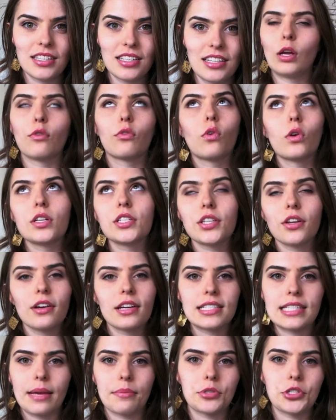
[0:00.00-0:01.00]
Now, of course, there are
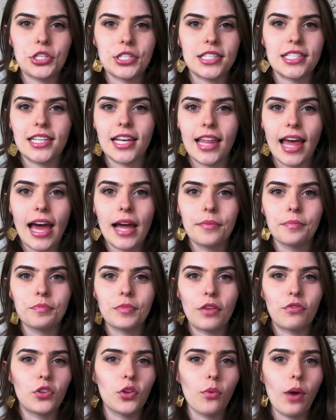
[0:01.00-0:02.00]
exceptions to that.
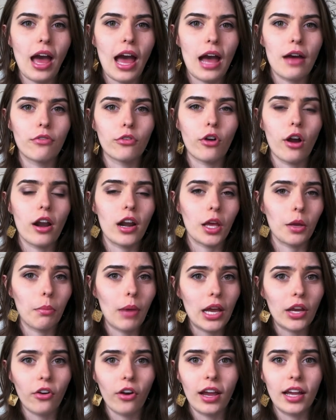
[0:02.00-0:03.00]
If you have chronic
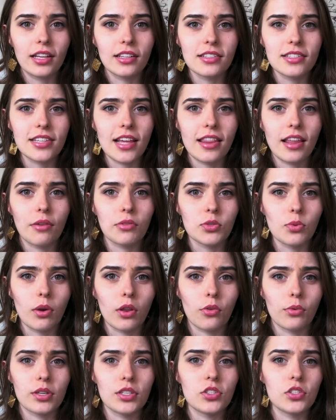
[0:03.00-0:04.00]
migraines, and that was one
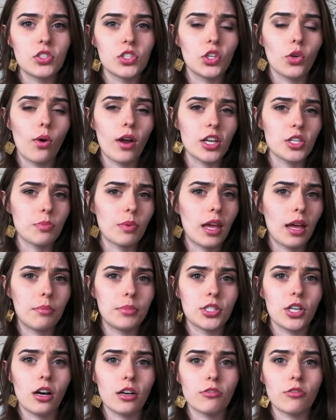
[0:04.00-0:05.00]
of the reasons you wanted to become
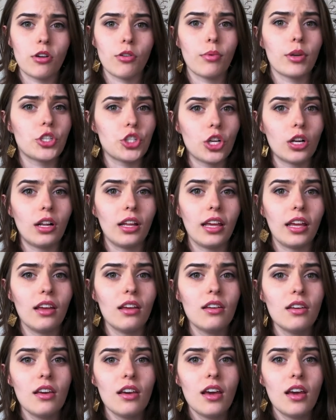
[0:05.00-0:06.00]
a doctor originally,
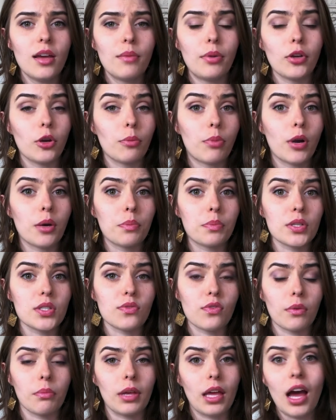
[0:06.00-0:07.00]
but your purpose
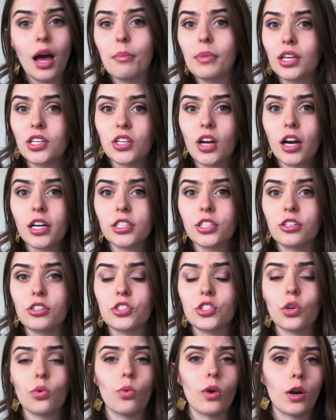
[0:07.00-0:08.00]
for becoming a doctor
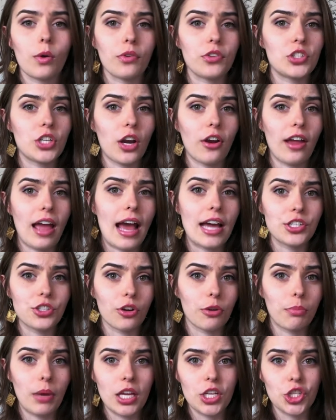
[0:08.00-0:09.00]
is to work with
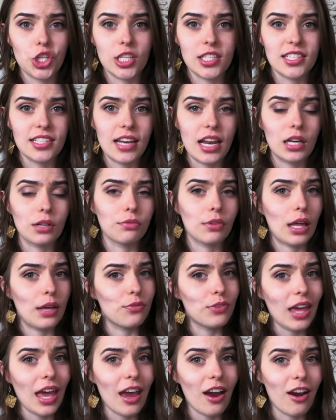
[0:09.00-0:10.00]
geriatric patients in
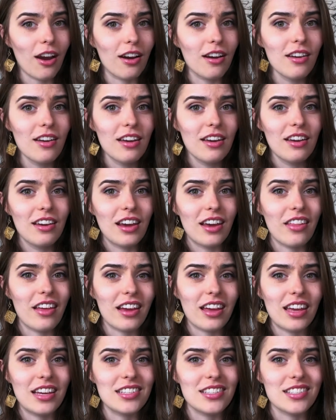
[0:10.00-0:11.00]
end-of-life care, in
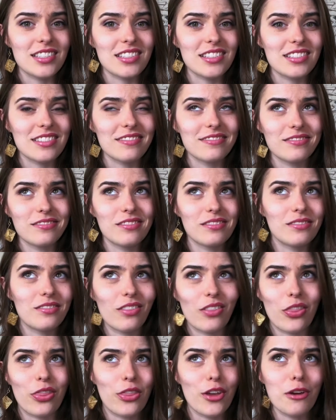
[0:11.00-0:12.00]
that case,
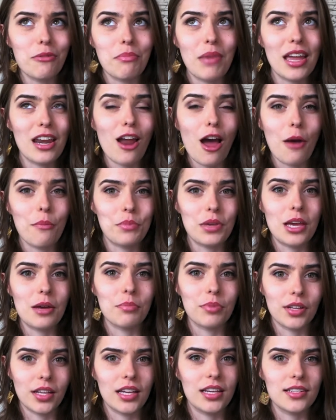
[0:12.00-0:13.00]
there may not be a
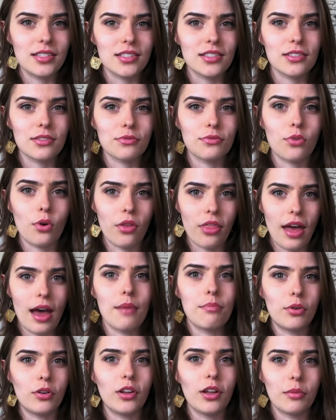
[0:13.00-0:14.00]
place for
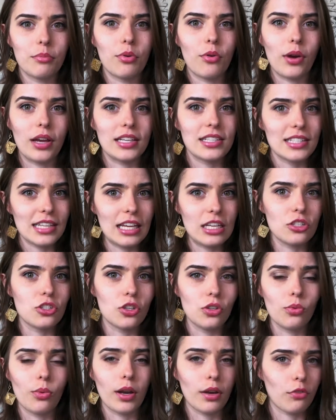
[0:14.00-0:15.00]
that bullet point
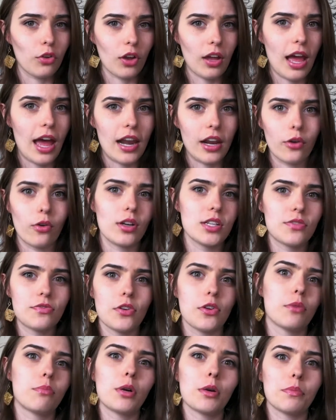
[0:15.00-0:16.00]
into one of your categories
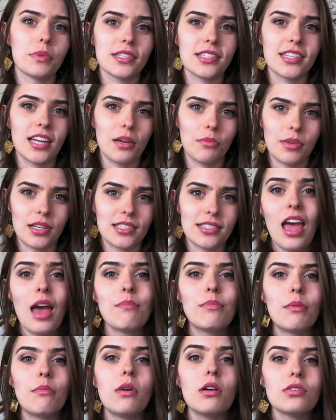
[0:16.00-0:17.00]
for your purpose statement.
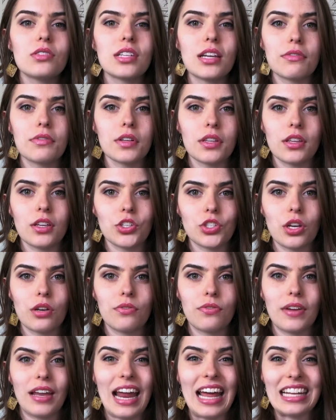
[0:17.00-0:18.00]
But most everything should
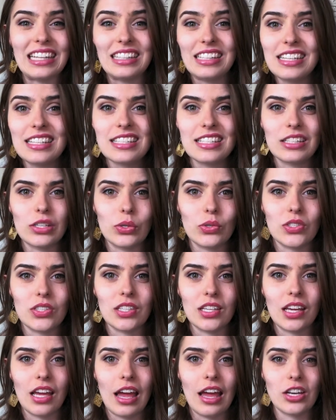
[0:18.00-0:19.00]
fit at least
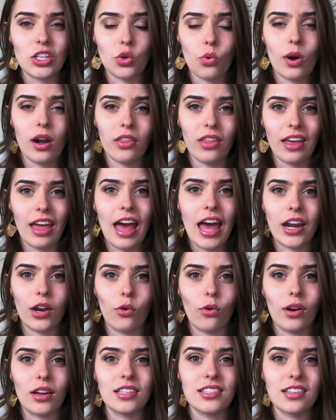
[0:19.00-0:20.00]
loosely into one of the
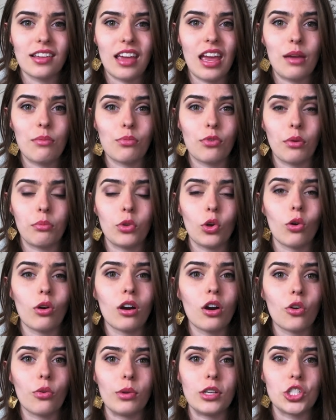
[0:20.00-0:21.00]
categories that came from
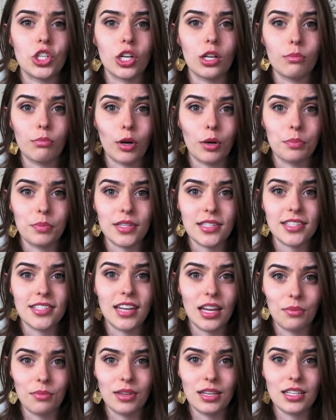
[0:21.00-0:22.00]
your original purpose
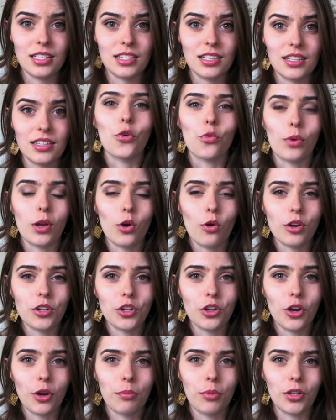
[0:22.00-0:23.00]
statement.
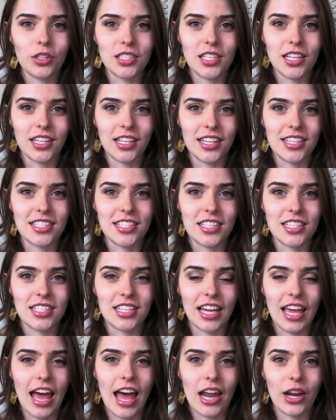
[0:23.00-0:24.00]
Reorder your bulleted list into
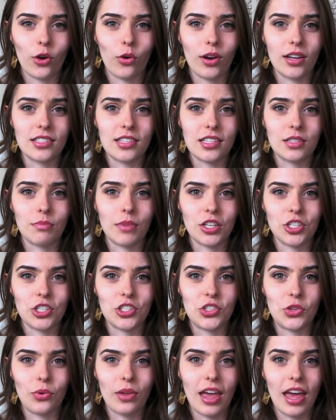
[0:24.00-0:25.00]
categories as much
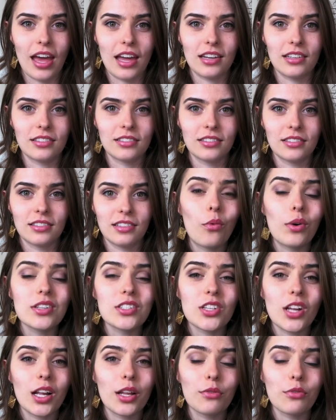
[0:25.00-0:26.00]
as you can.
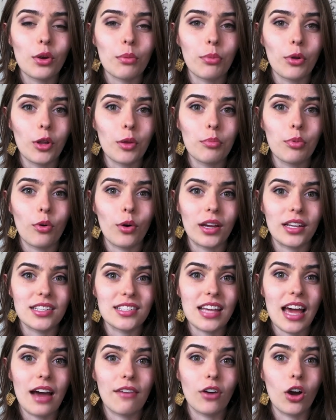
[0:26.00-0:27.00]
Once all of your bullet points
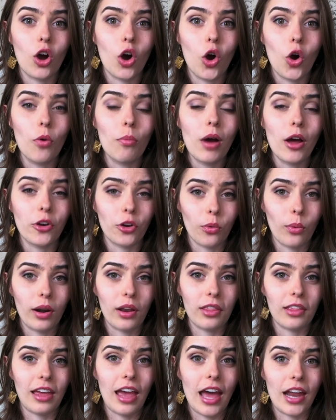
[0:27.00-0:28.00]
have a home under one of
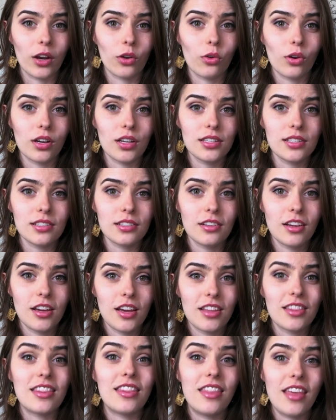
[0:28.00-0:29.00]
the categories,
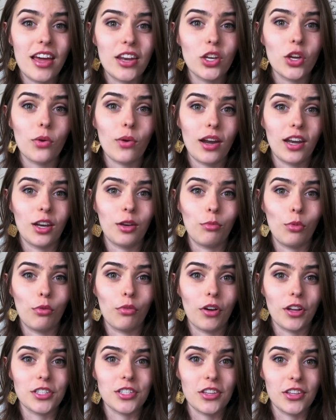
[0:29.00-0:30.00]
then you're ready to move
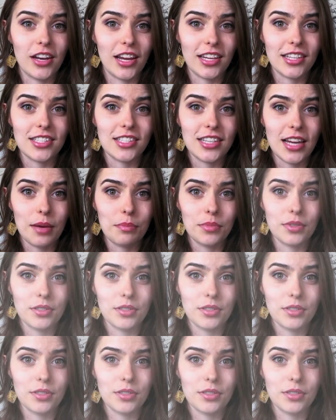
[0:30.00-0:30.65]
on to the next step.